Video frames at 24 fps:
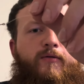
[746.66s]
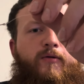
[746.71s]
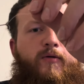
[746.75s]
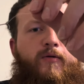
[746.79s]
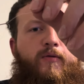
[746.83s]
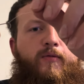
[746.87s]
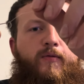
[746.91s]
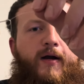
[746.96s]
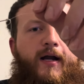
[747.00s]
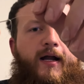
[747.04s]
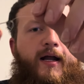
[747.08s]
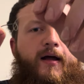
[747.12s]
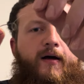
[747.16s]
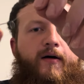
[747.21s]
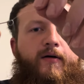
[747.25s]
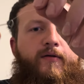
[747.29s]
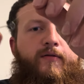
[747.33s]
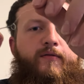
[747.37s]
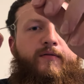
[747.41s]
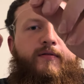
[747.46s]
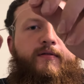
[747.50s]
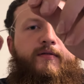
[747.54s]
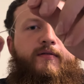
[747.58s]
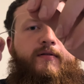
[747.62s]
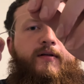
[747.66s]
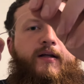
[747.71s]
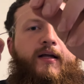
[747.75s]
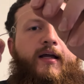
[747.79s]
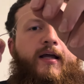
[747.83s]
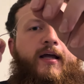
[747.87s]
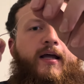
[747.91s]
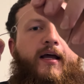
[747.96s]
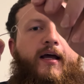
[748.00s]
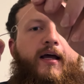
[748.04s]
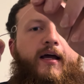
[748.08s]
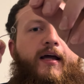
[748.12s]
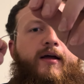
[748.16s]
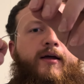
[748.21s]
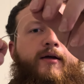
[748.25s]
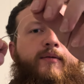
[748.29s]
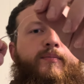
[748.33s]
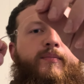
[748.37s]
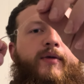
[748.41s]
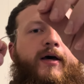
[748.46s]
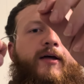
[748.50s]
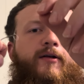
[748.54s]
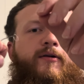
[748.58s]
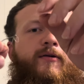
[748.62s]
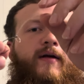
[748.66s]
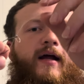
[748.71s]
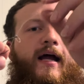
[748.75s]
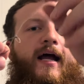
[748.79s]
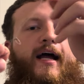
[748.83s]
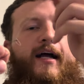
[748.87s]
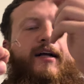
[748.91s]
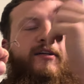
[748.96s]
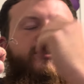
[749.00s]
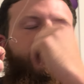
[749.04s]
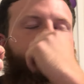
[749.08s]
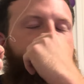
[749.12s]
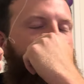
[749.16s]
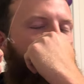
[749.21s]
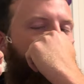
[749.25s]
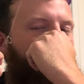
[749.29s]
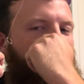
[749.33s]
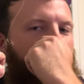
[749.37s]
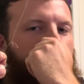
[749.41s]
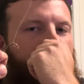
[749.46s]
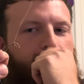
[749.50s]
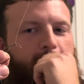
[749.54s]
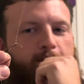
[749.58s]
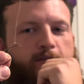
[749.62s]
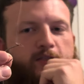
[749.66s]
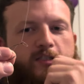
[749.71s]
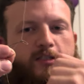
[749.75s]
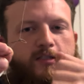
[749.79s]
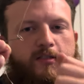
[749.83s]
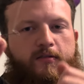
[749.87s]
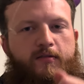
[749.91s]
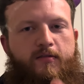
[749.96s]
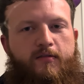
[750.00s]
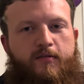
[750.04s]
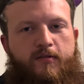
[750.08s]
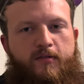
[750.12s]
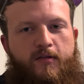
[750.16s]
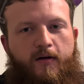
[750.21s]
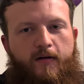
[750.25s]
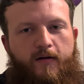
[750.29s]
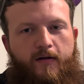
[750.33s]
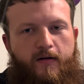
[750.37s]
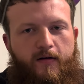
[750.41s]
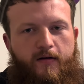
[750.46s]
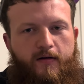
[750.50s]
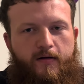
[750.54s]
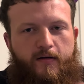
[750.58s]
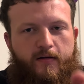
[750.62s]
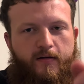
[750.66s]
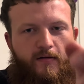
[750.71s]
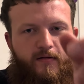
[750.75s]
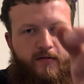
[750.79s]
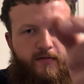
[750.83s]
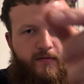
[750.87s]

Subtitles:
around in better action so he ain't stuck